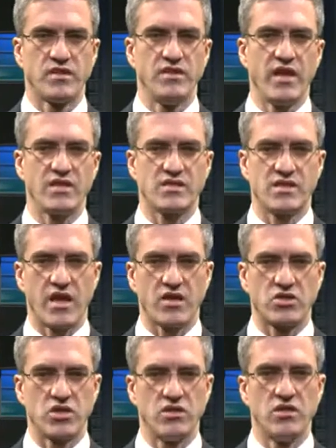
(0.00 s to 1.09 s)
The next
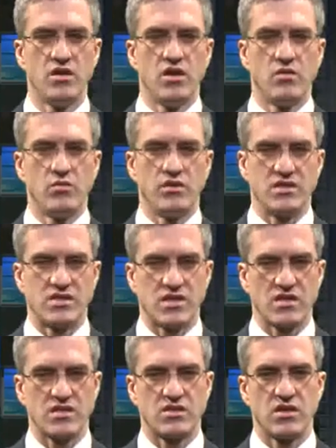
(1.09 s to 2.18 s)
lecture will
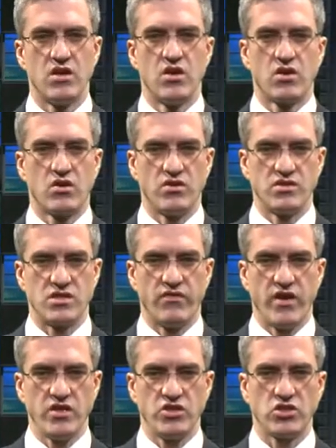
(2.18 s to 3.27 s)
discuss the
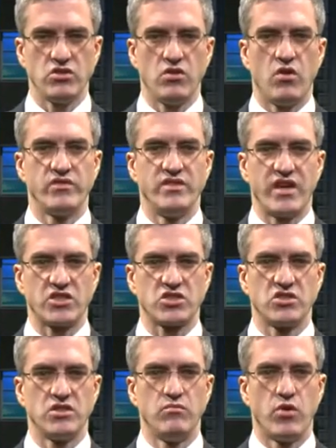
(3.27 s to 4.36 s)
conservation of
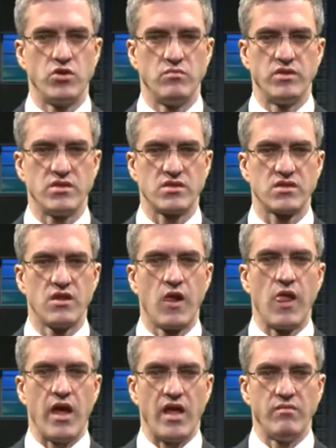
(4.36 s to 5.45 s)
national monuments
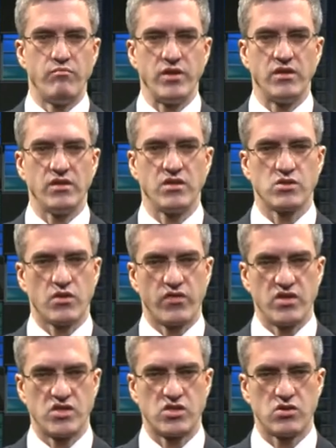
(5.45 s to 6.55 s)
and buildings of
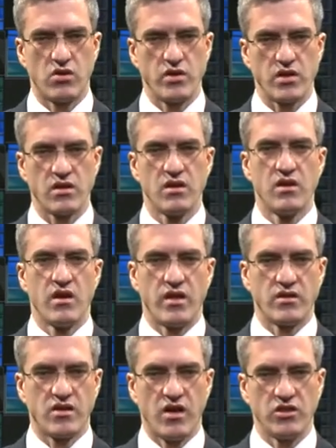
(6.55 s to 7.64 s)
historic
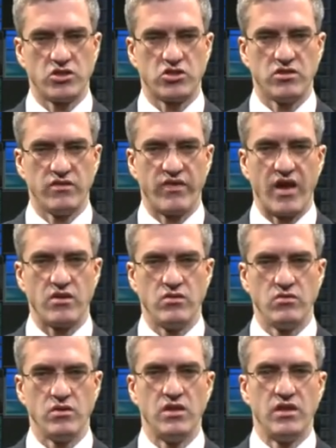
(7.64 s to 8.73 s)
and cultural
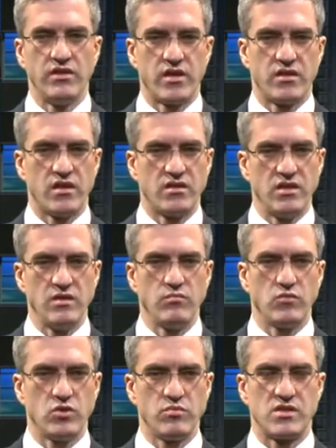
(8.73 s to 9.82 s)
value that are
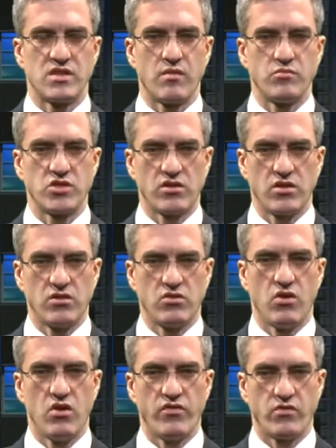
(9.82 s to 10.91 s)
deemed to be subjected to
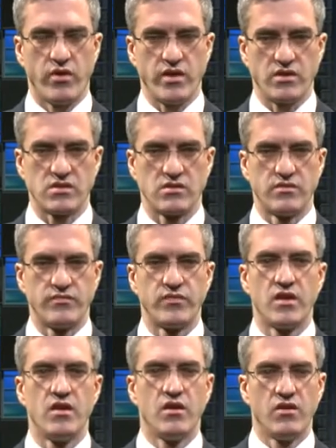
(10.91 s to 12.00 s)
earthquakes.
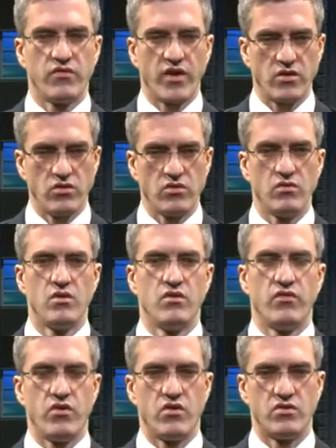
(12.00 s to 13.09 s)
Thank you
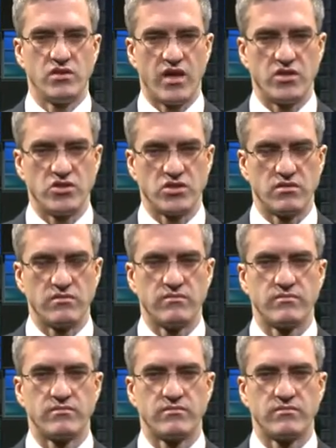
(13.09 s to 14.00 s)
for your attention.